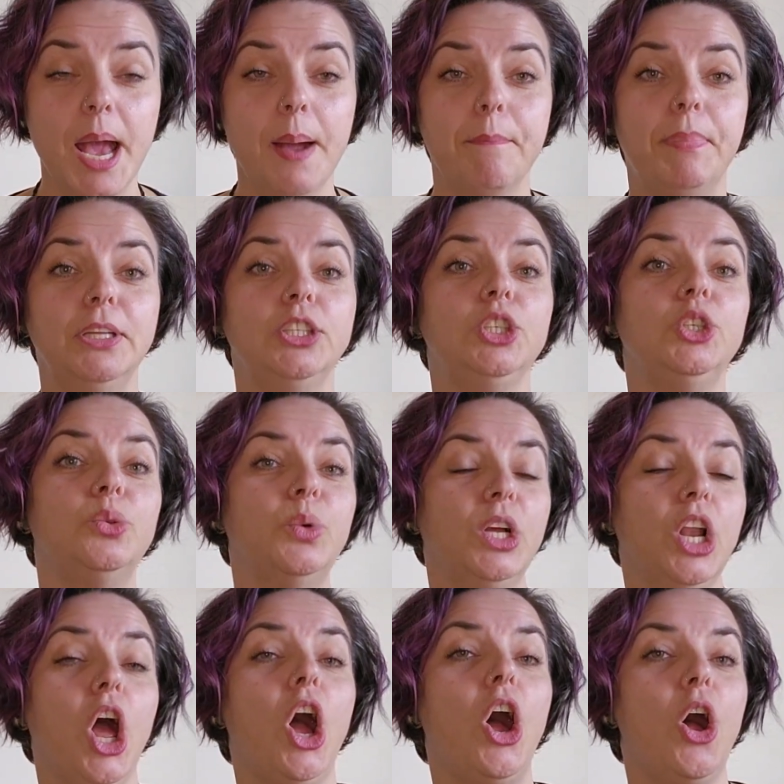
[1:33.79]
but you will
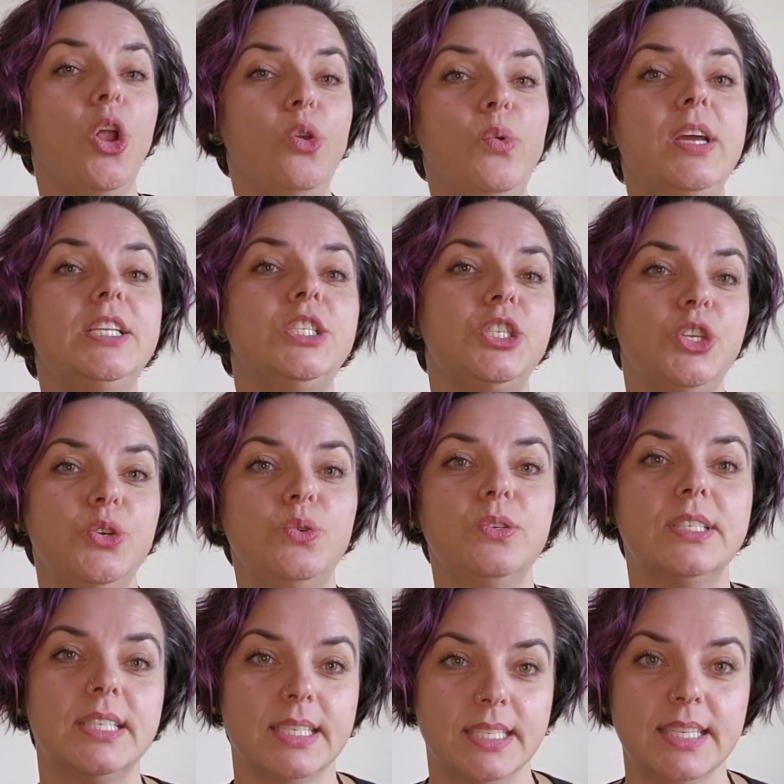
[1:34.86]
always
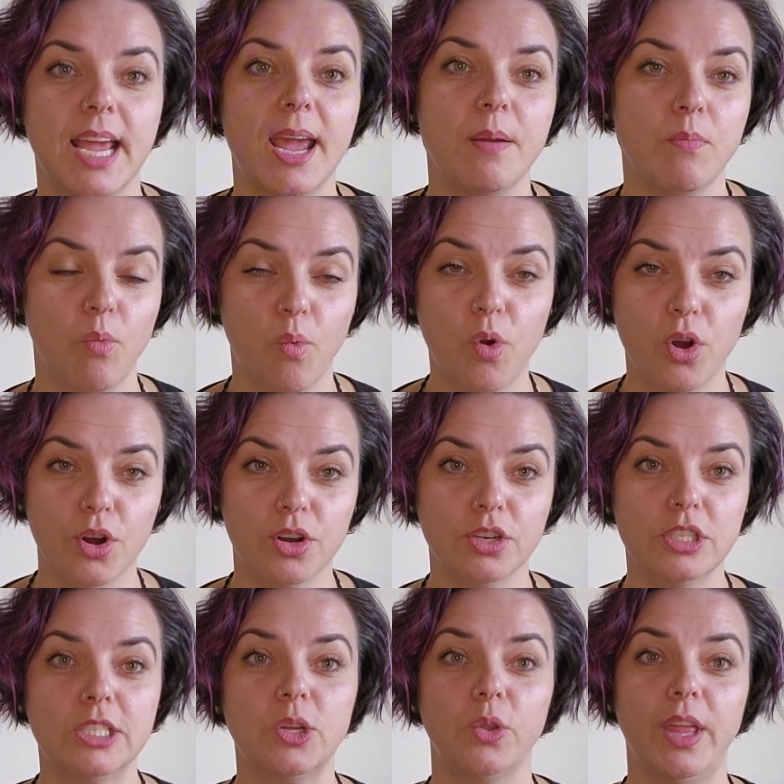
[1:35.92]
use the same
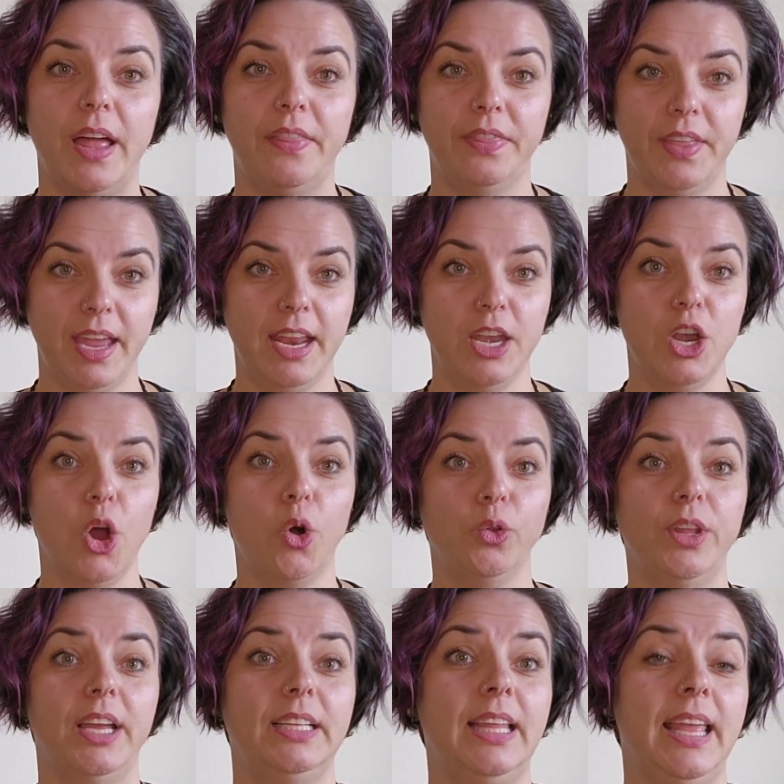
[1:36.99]
word so that they know
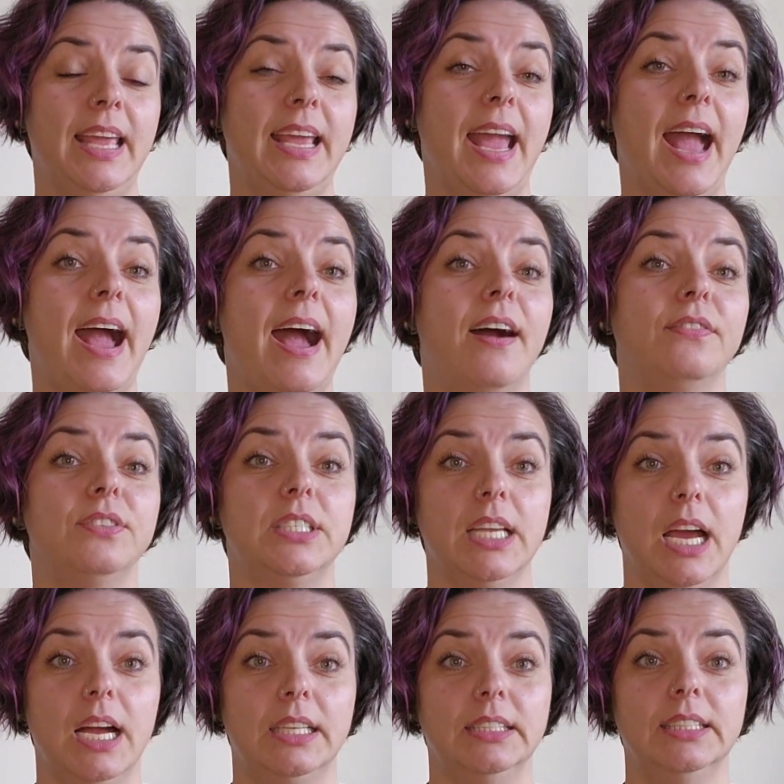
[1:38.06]
that they have
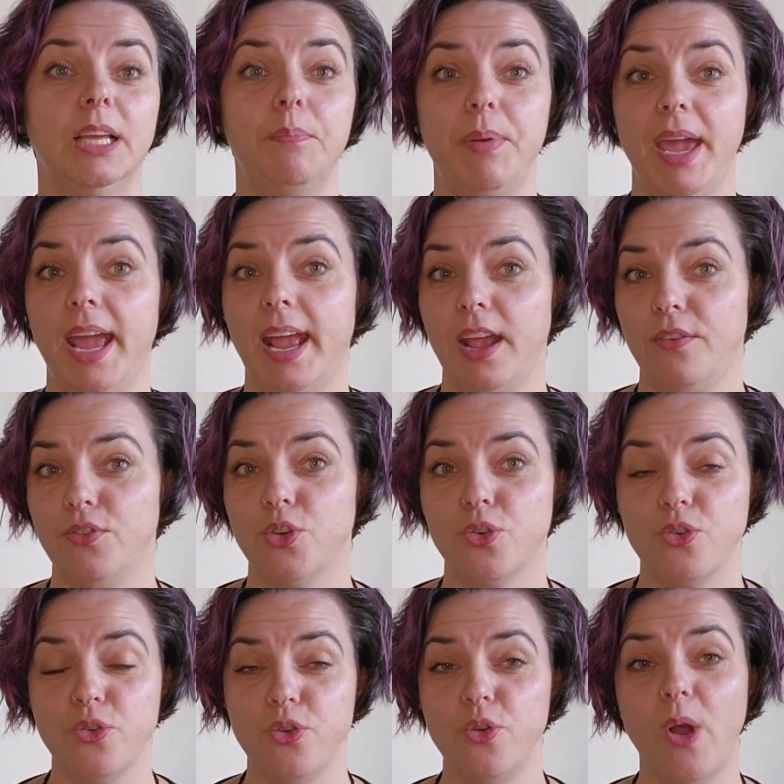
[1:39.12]
done the behavior
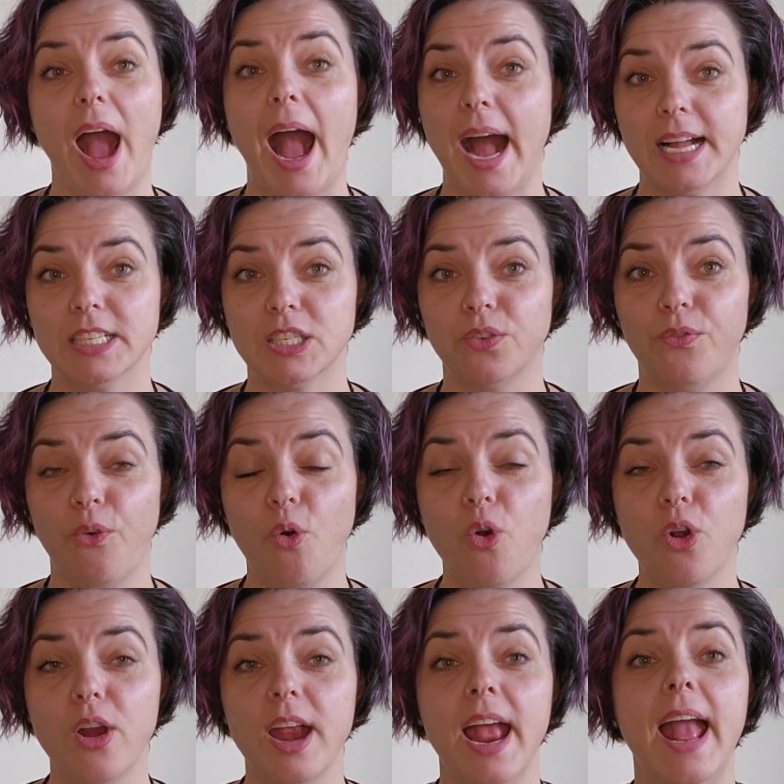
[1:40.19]
you asked
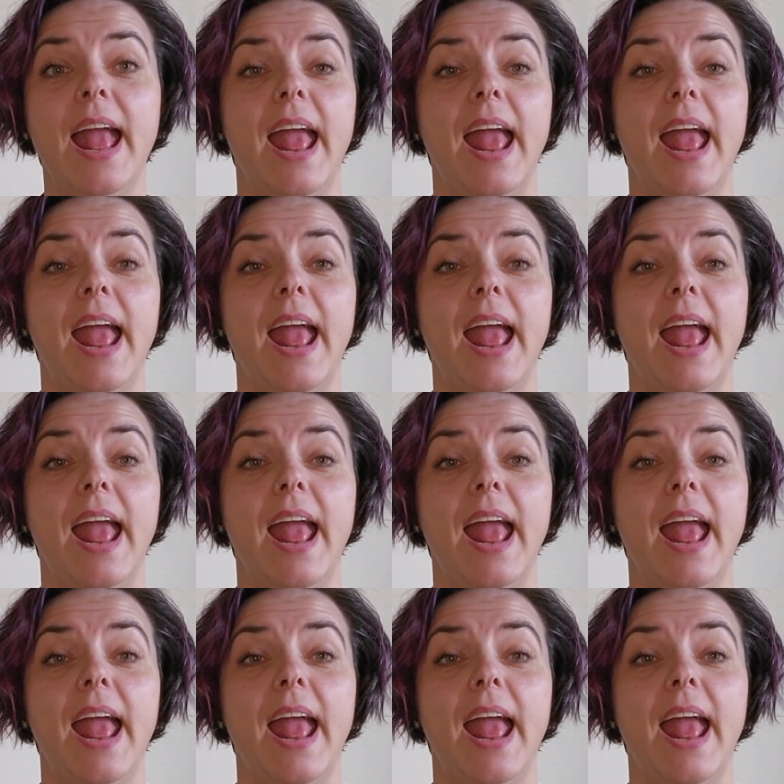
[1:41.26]
for